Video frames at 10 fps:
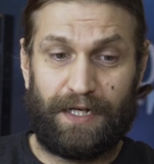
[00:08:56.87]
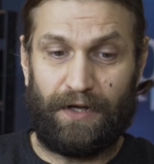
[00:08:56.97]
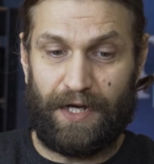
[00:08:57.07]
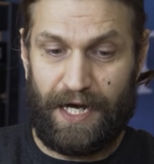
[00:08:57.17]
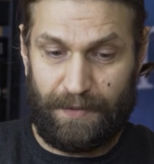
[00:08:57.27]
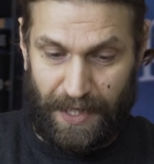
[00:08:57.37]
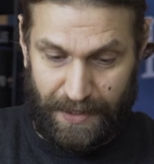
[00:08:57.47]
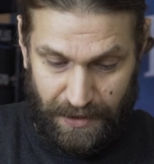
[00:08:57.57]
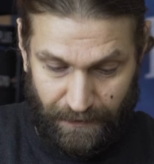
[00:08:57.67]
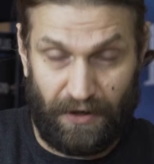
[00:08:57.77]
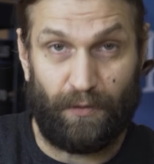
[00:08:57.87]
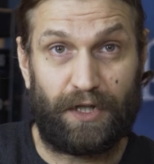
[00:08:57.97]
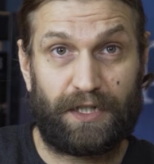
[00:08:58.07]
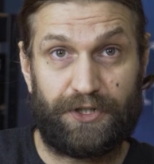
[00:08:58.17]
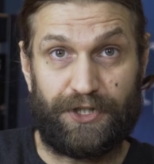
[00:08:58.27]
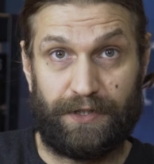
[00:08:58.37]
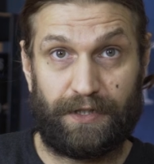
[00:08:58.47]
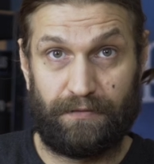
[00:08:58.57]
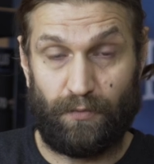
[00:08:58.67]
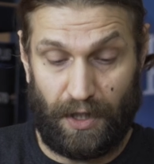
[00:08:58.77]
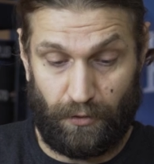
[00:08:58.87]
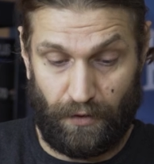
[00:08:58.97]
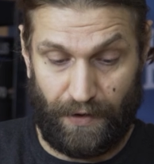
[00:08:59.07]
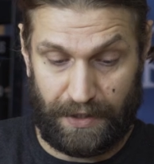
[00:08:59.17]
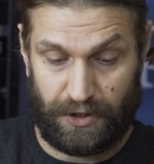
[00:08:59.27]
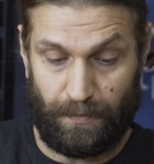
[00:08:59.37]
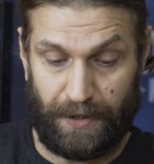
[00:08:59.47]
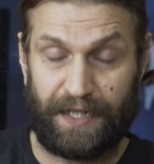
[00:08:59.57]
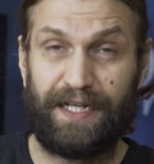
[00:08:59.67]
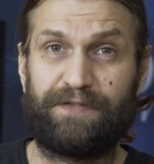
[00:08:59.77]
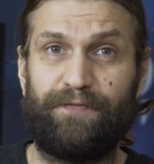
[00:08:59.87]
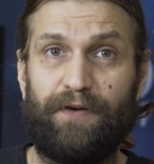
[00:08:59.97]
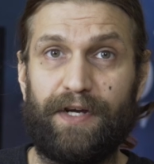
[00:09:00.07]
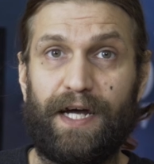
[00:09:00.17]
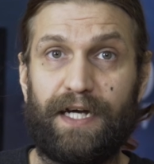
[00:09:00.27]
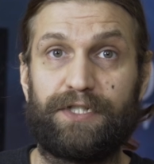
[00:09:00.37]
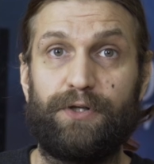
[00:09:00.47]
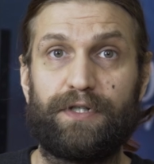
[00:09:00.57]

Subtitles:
Now the headband is very well cushioned while we're on that topic. It is very nice.